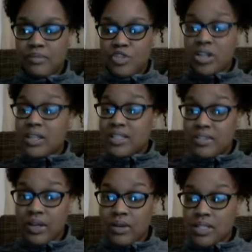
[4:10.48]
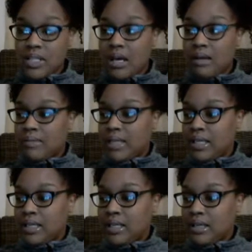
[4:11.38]
journalist field.
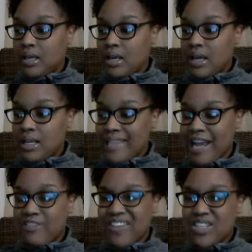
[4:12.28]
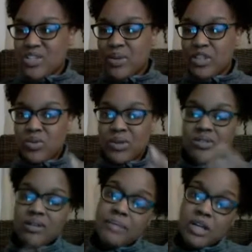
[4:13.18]
He sacrificed doing stories
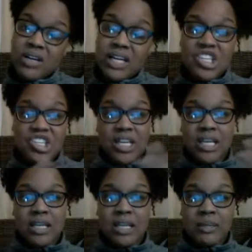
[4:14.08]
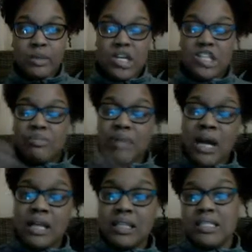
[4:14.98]
on immigration and immigration
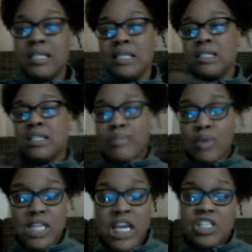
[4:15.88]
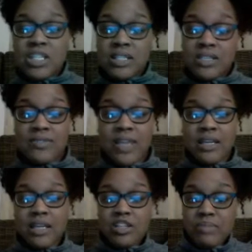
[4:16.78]
policies and deportation and things of
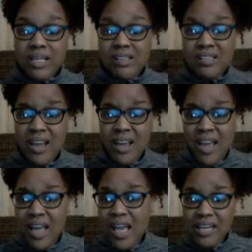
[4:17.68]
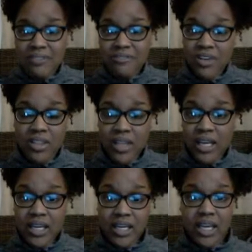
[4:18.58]
that nature because he felt
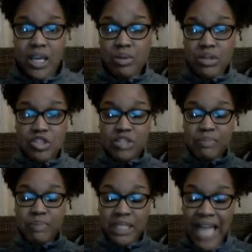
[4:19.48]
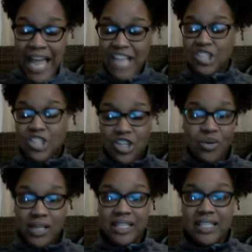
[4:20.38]
like it would just plaster
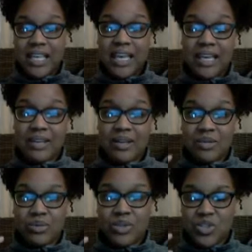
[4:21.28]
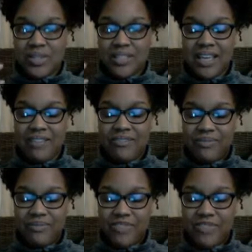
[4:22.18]
on his head, and which was a
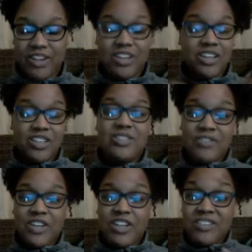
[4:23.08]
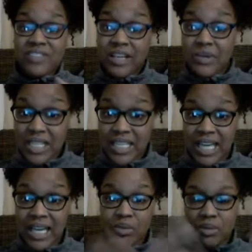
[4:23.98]
very good use of figurative language that he
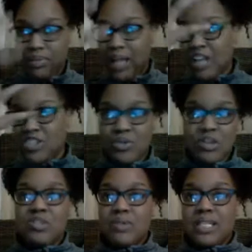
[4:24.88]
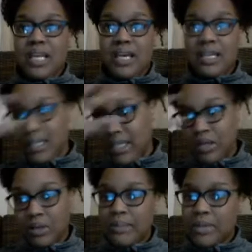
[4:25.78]
had, would plaster onto his head
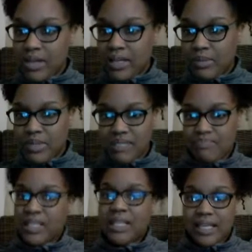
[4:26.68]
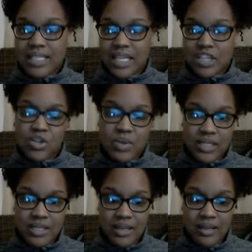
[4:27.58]
illegal immigrant. It would be like a tattoo on
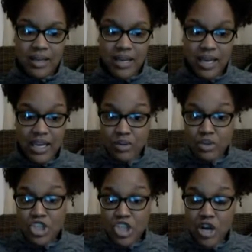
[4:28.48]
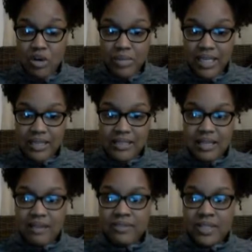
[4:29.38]
his head, and it would show because
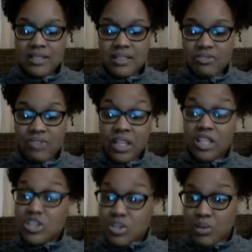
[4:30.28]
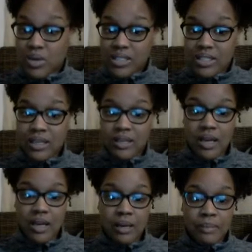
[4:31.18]
of his feelings towards it.
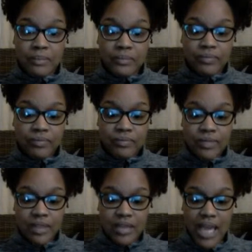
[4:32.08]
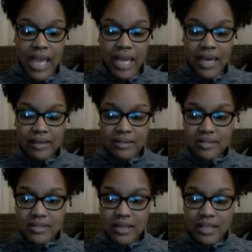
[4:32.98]

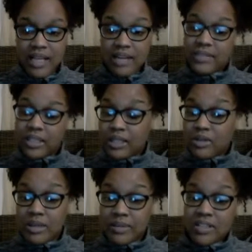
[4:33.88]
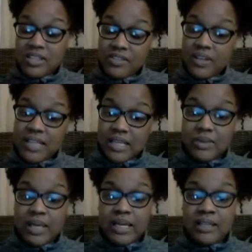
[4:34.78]
And a lot of illegal immigrants feel that
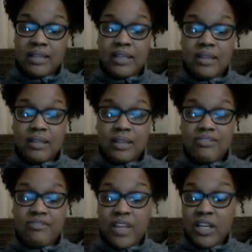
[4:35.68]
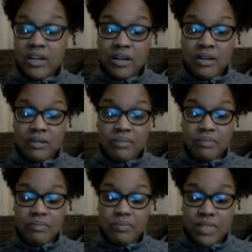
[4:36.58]
way, and they fear
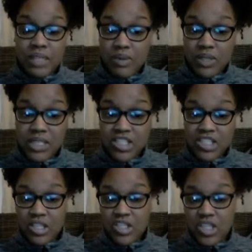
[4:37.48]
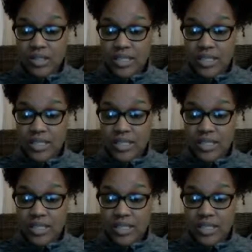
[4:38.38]
deportation and jail